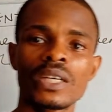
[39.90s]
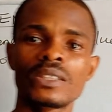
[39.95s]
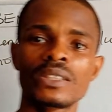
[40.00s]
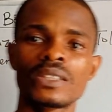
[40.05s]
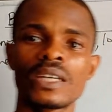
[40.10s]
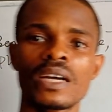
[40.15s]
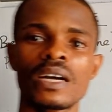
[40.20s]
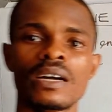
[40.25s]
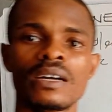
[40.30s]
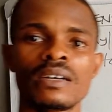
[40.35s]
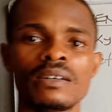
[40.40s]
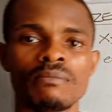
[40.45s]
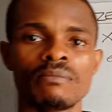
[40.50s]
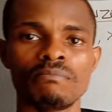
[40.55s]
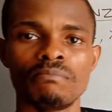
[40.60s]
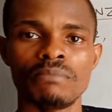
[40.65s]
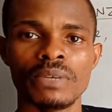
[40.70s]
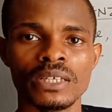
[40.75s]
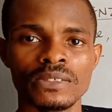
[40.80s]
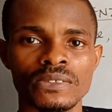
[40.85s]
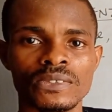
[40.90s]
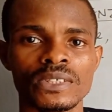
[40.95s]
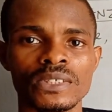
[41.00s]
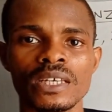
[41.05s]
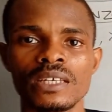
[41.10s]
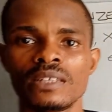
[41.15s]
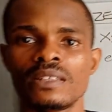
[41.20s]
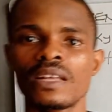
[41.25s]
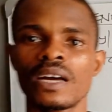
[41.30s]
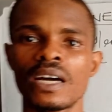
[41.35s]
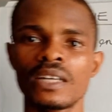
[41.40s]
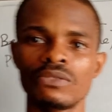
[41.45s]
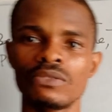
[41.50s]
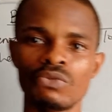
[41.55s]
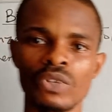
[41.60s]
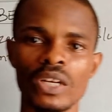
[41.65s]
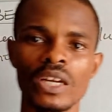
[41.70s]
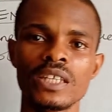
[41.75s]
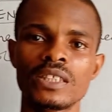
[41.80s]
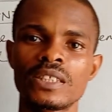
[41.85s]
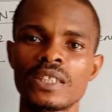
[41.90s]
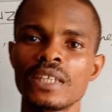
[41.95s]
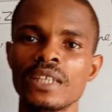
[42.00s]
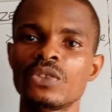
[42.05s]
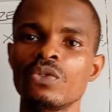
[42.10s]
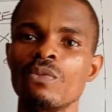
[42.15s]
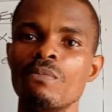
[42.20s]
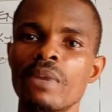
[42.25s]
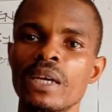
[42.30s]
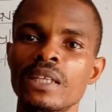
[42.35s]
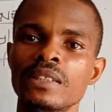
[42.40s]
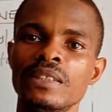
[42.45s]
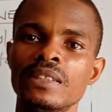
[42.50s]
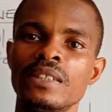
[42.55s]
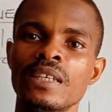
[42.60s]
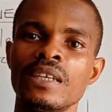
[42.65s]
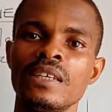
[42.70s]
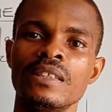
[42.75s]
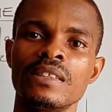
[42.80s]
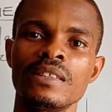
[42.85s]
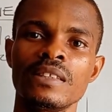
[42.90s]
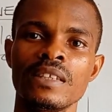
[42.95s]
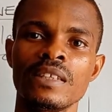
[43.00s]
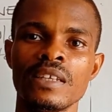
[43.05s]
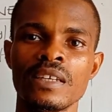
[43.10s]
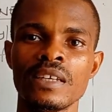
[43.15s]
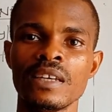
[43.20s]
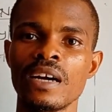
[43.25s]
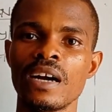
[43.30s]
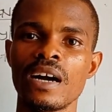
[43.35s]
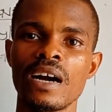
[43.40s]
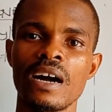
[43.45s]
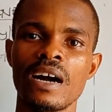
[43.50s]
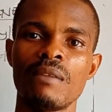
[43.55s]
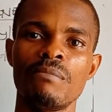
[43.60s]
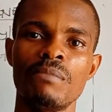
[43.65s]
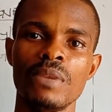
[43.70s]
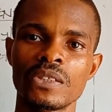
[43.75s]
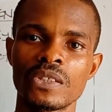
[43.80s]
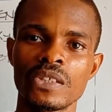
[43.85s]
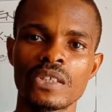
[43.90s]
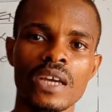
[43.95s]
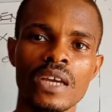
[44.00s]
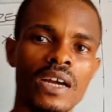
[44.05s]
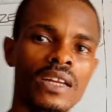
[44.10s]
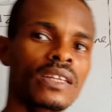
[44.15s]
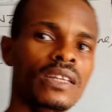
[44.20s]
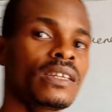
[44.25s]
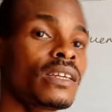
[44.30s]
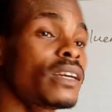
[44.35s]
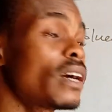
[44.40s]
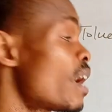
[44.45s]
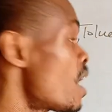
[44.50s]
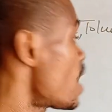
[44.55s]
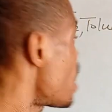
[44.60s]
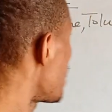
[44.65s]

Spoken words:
that are benzene and related to benzene are basically